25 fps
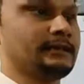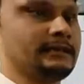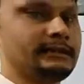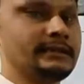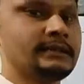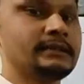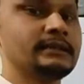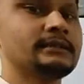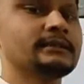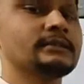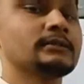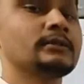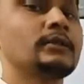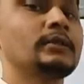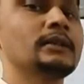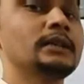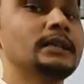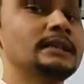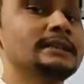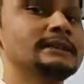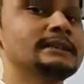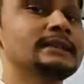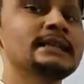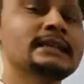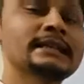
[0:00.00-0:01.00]
that is called
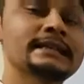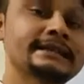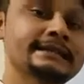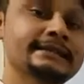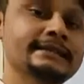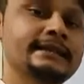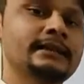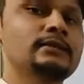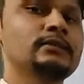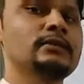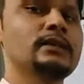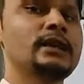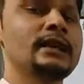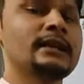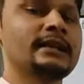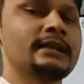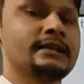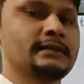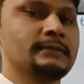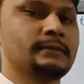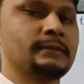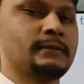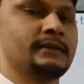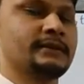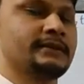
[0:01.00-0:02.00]
as a cellular
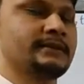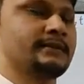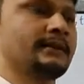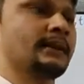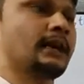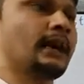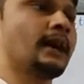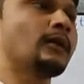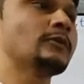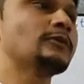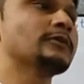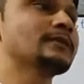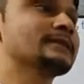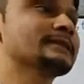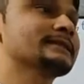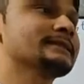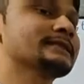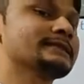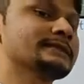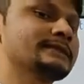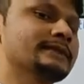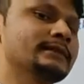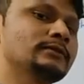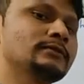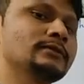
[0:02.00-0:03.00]
respiration. How does the
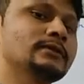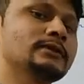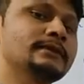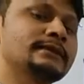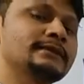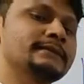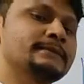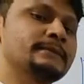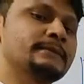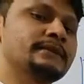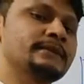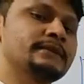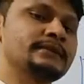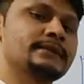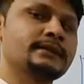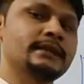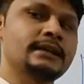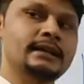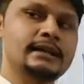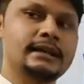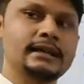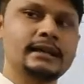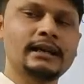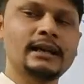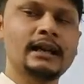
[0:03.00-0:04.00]
cellular respiration
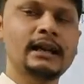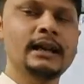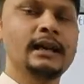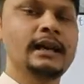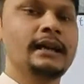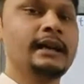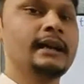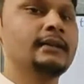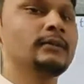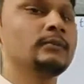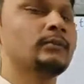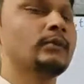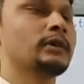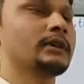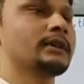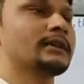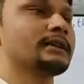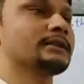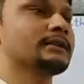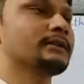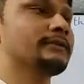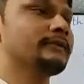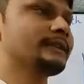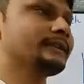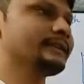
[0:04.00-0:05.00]
occur, and what are
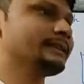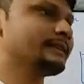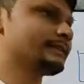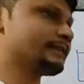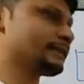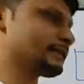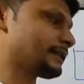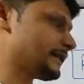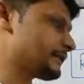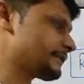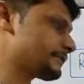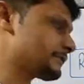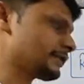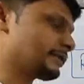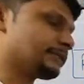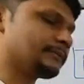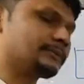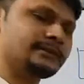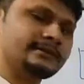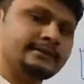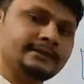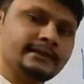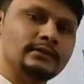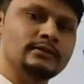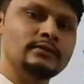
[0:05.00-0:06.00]
the various types of the
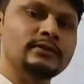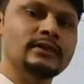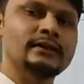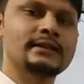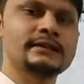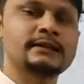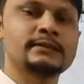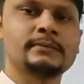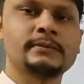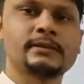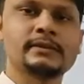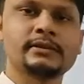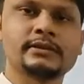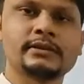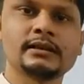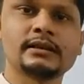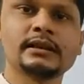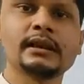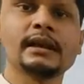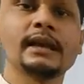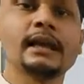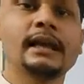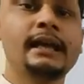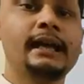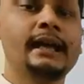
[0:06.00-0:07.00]
cellular respiration,
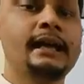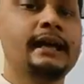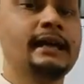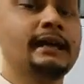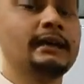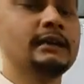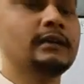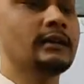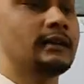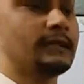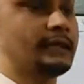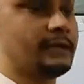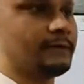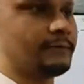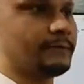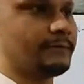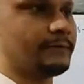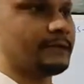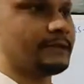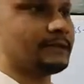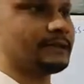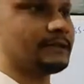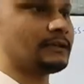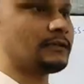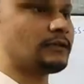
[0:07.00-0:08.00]
and in
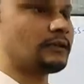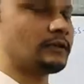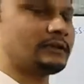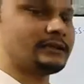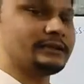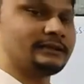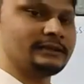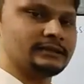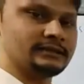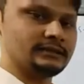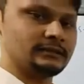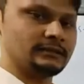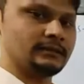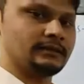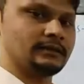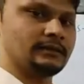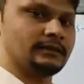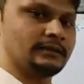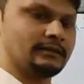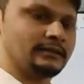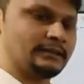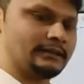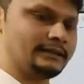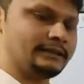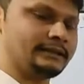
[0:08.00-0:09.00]
further or
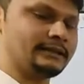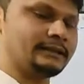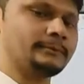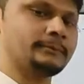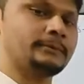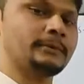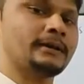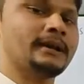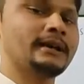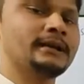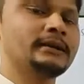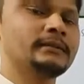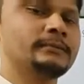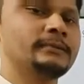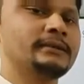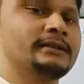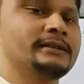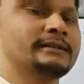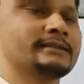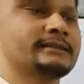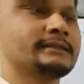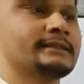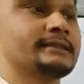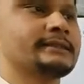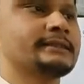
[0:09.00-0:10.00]
later part we
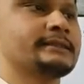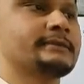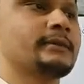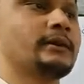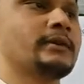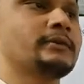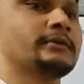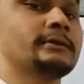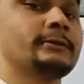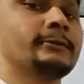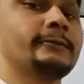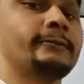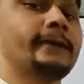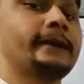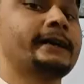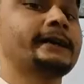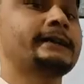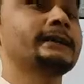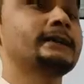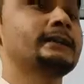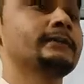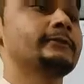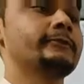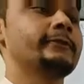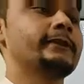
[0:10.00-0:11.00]
discuss about the
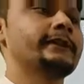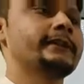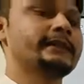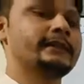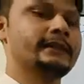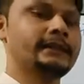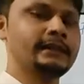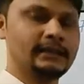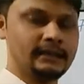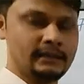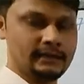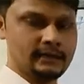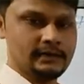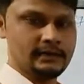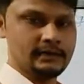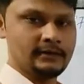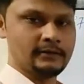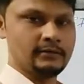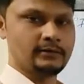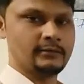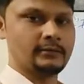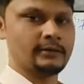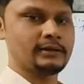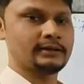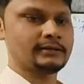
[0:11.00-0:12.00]
factor affecting
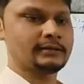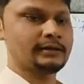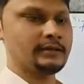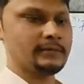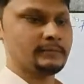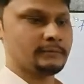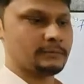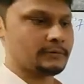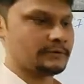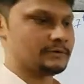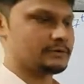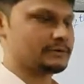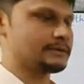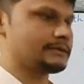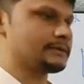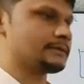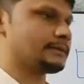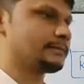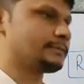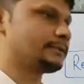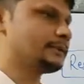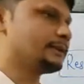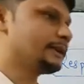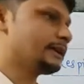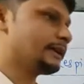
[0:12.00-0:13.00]
for the process
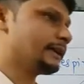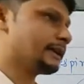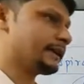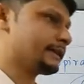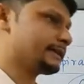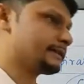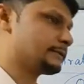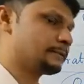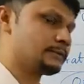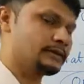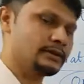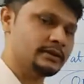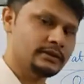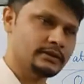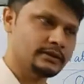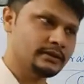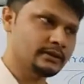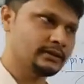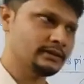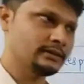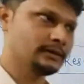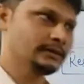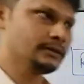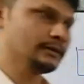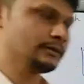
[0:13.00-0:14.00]
of the
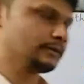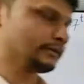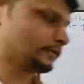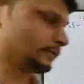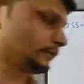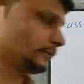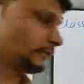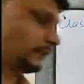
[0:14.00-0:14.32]
respiration. So